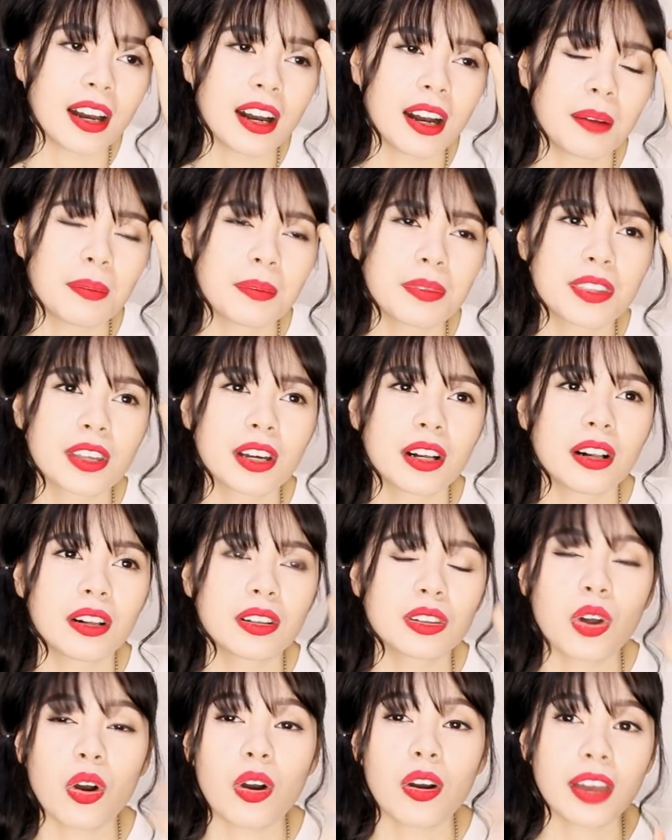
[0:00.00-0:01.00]
the
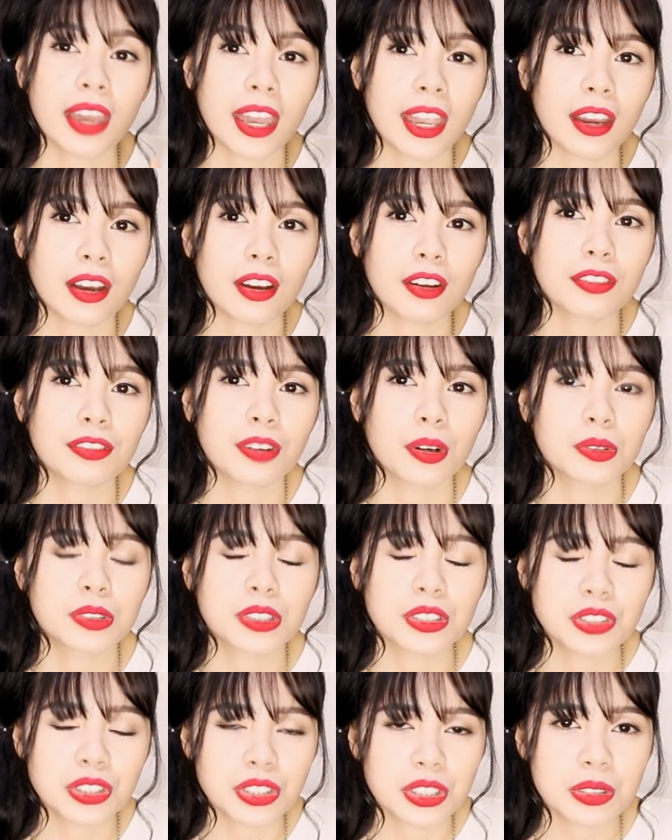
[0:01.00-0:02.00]
long hair
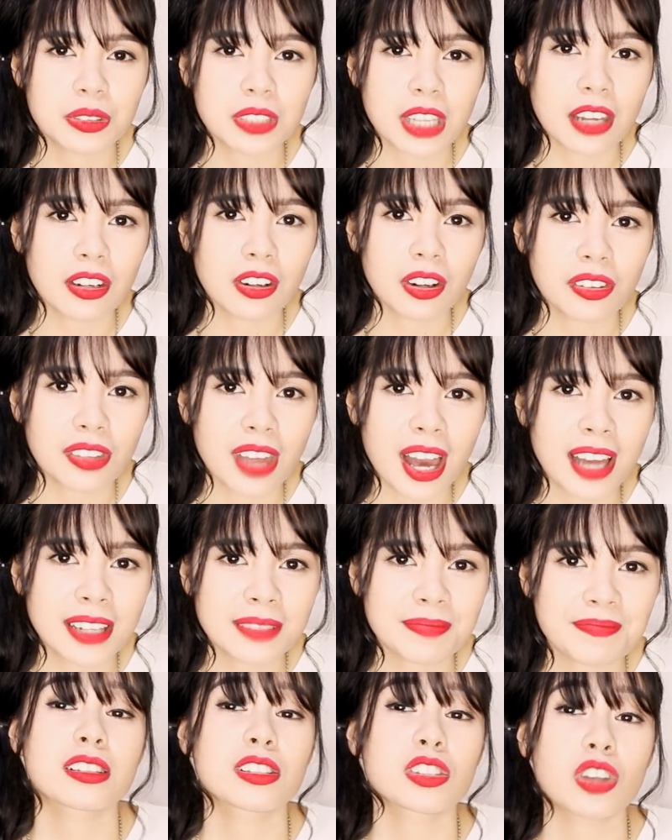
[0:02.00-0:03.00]
photo shoot and all
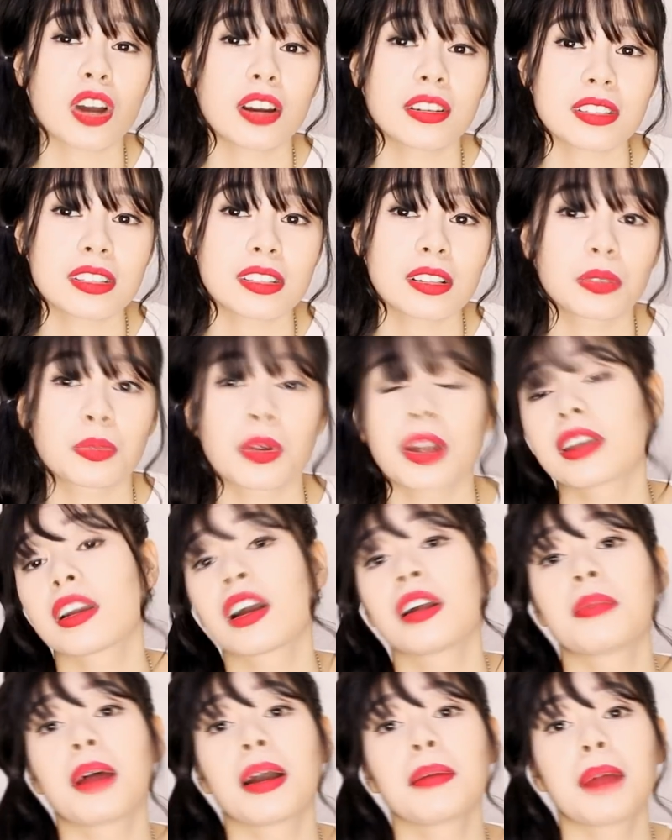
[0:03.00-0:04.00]
that, this thought is still running
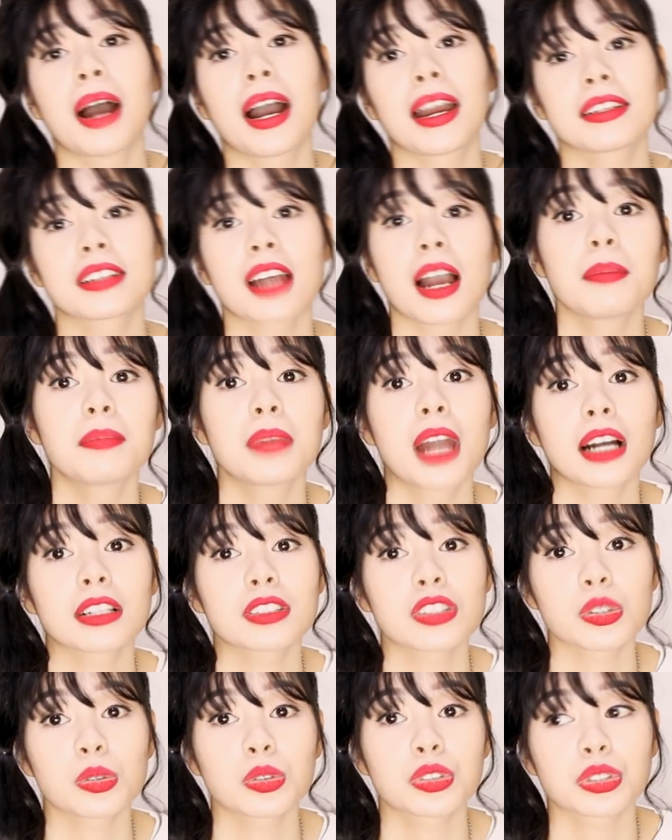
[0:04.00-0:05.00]
on my mind. I'm
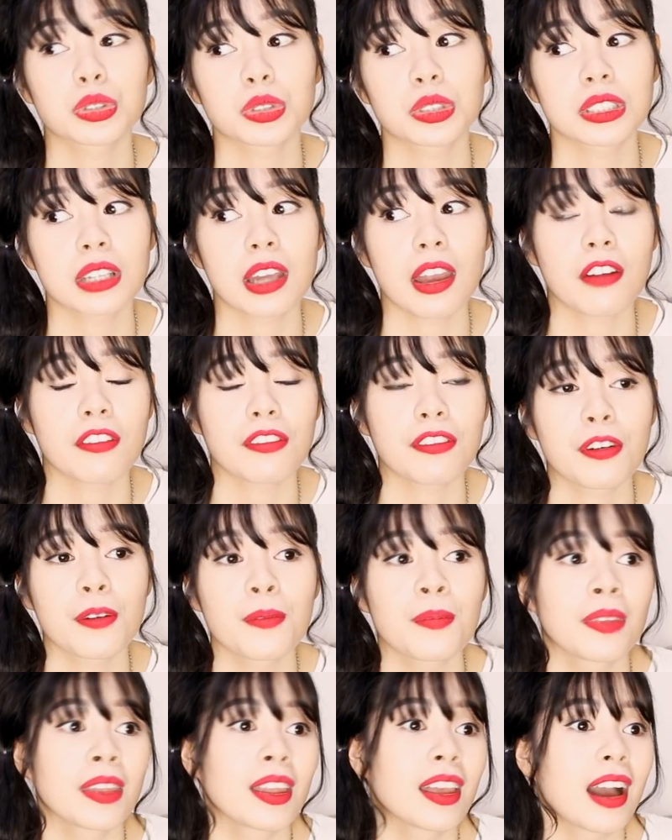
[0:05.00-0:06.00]
not so sure
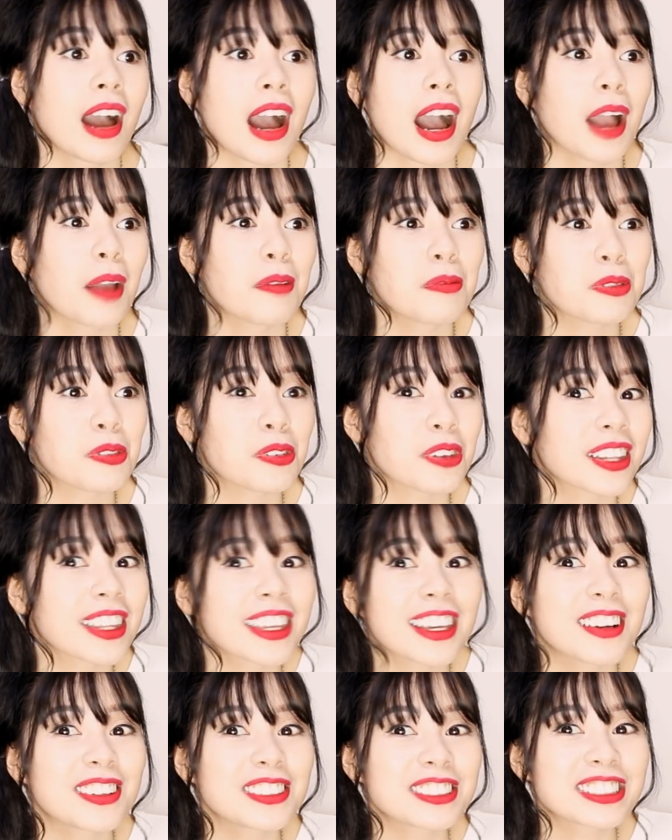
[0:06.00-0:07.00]
if I'm
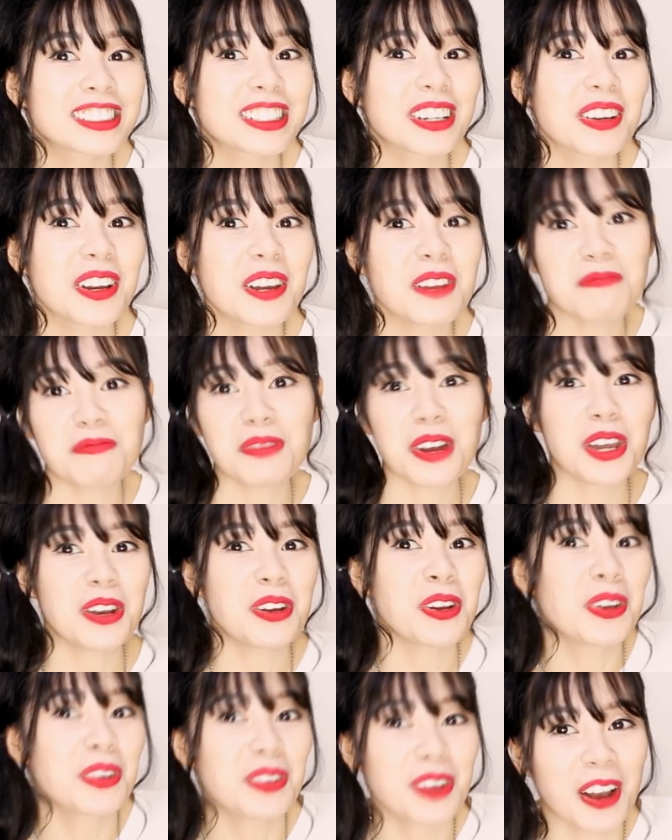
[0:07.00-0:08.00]
really going to do it, but
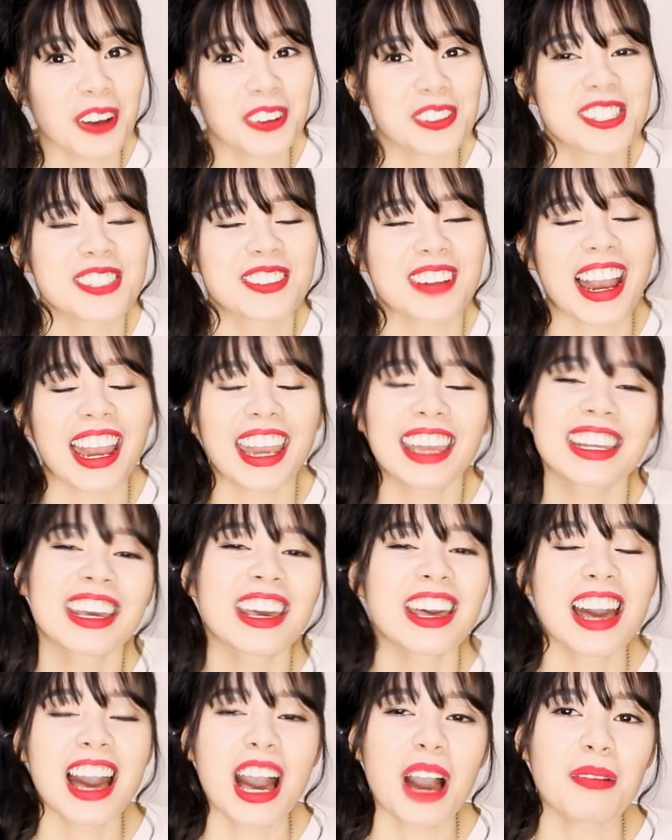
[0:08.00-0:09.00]
who knows, right?
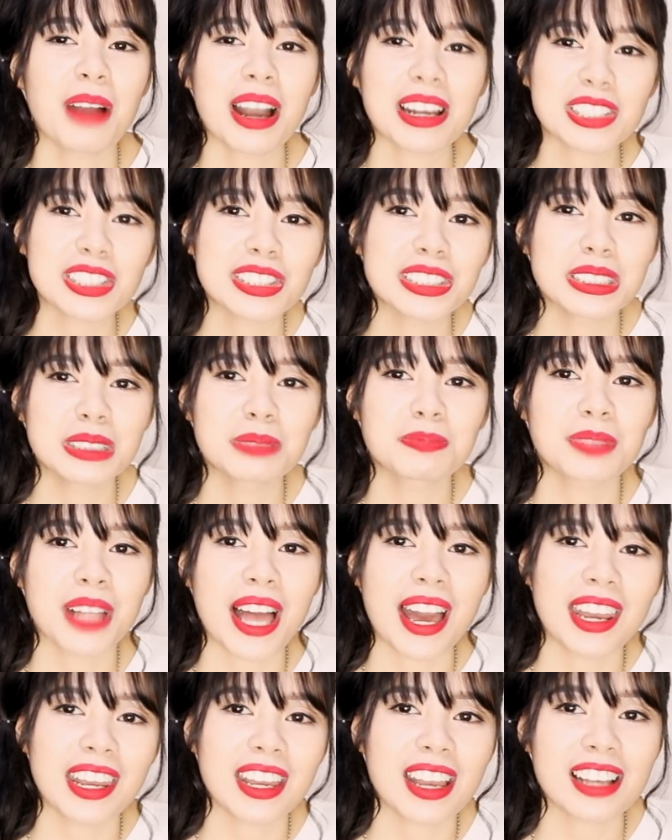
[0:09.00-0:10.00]
I'm actually
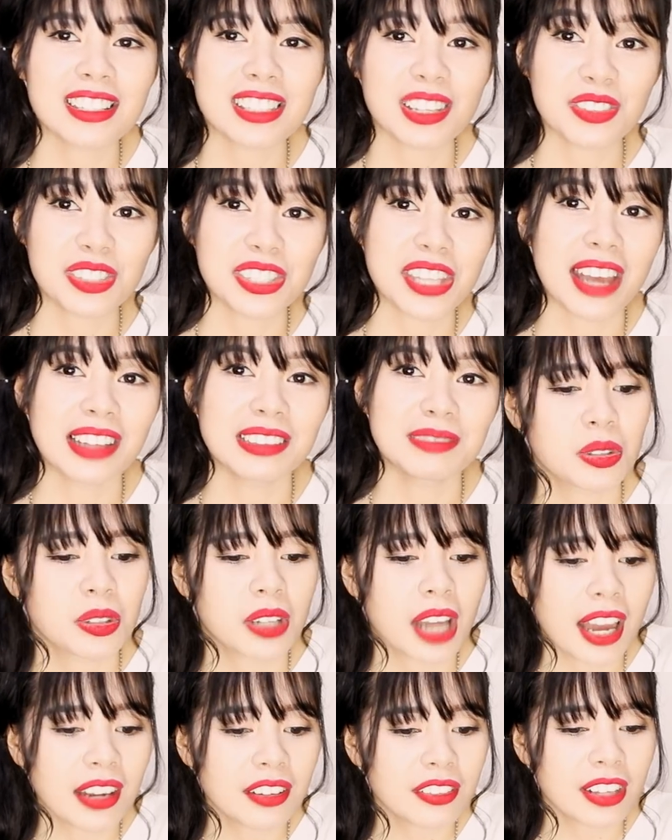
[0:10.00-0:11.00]
planning, as I've said, to
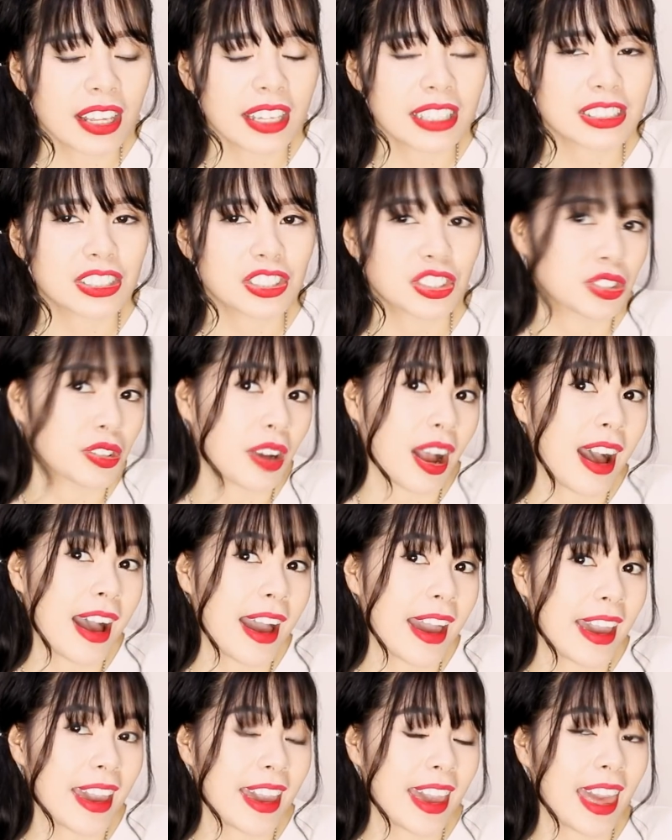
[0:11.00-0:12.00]
kind of like
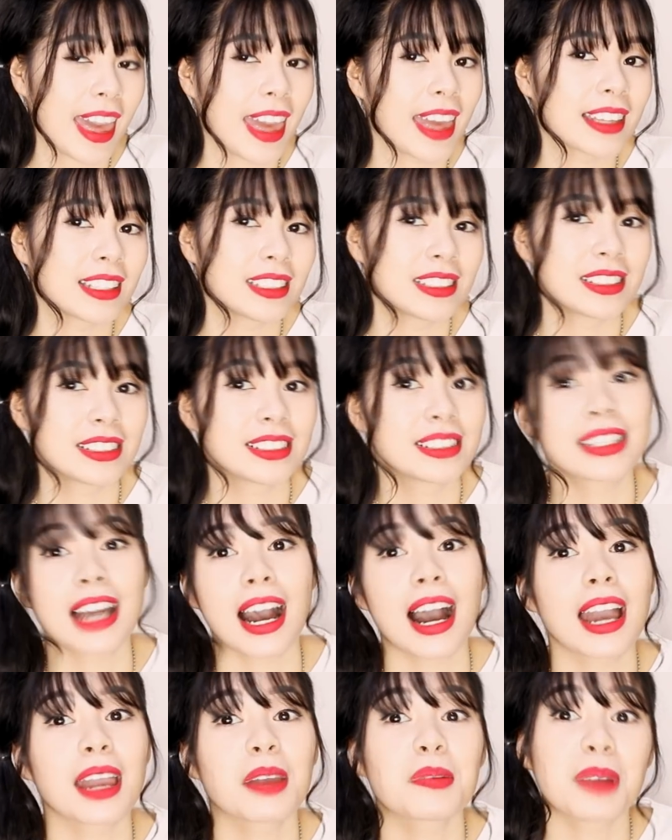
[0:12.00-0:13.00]
try and
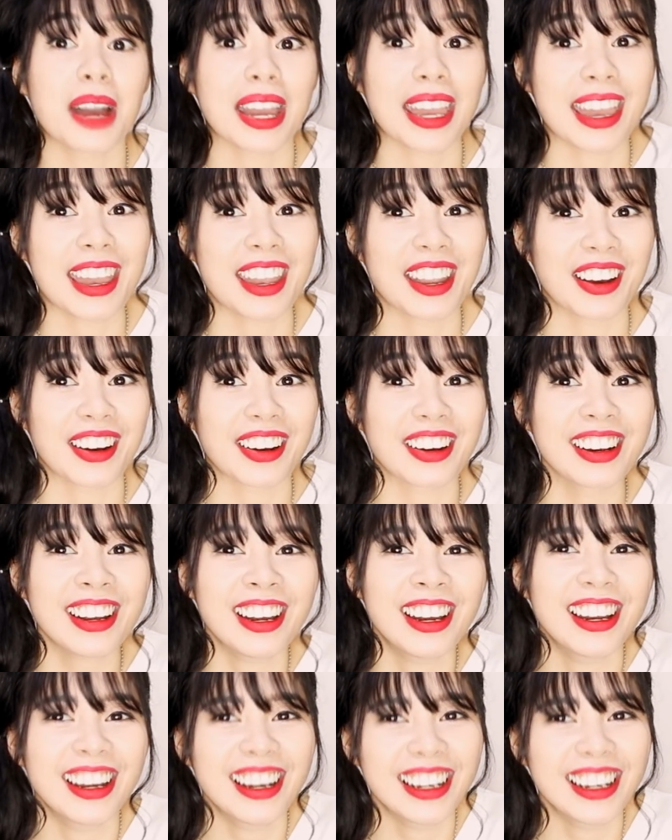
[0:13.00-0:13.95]
dye my hair.